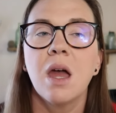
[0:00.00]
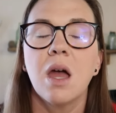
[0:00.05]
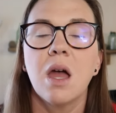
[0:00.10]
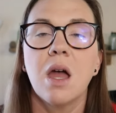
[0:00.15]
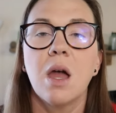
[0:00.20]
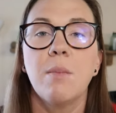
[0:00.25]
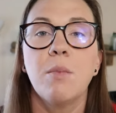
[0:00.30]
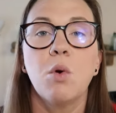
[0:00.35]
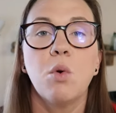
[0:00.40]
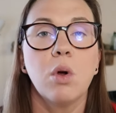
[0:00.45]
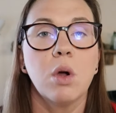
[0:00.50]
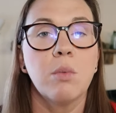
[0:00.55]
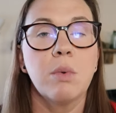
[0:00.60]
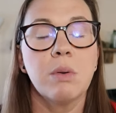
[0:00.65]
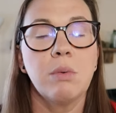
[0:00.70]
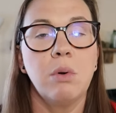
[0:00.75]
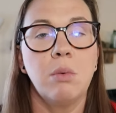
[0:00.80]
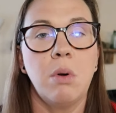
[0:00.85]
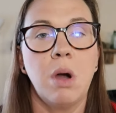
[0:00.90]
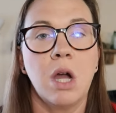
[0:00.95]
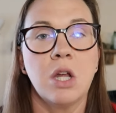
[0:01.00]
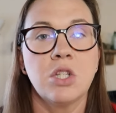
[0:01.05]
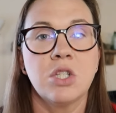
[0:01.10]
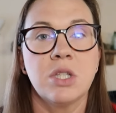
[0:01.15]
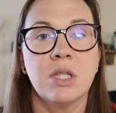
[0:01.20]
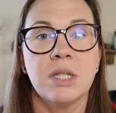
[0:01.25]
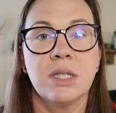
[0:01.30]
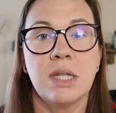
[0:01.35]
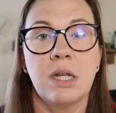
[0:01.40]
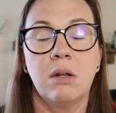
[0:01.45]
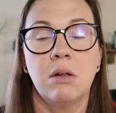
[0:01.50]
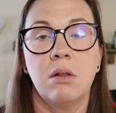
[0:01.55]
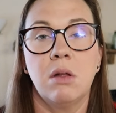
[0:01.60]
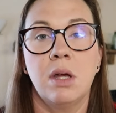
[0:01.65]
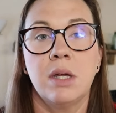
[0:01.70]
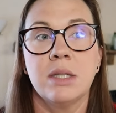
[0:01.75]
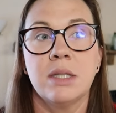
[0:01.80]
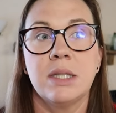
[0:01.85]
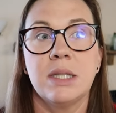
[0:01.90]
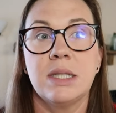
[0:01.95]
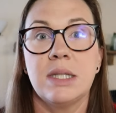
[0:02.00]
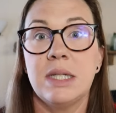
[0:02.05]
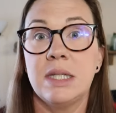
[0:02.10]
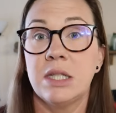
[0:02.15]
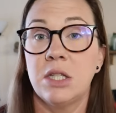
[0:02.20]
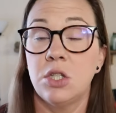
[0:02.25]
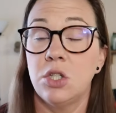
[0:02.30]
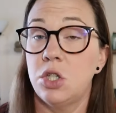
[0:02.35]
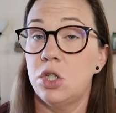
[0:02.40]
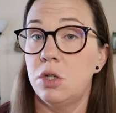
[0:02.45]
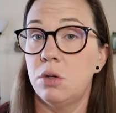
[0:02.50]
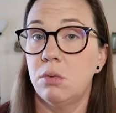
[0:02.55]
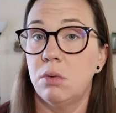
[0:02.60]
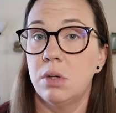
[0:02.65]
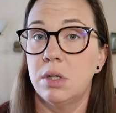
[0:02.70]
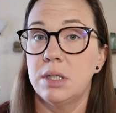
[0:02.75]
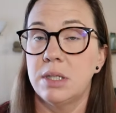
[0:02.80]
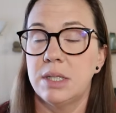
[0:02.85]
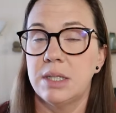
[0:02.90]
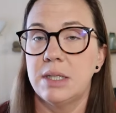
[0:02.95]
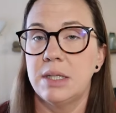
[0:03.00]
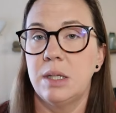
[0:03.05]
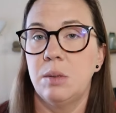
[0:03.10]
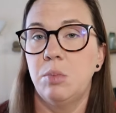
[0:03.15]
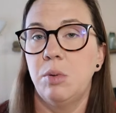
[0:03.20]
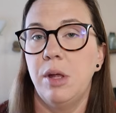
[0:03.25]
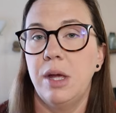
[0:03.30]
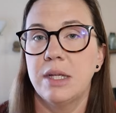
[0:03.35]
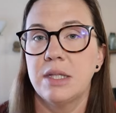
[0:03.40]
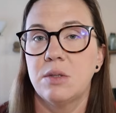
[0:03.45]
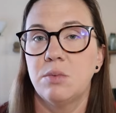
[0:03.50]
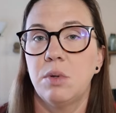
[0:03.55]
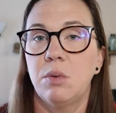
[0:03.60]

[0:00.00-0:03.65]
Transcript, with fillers: um, or we will watch the Santa Clause season two on Disney Plus.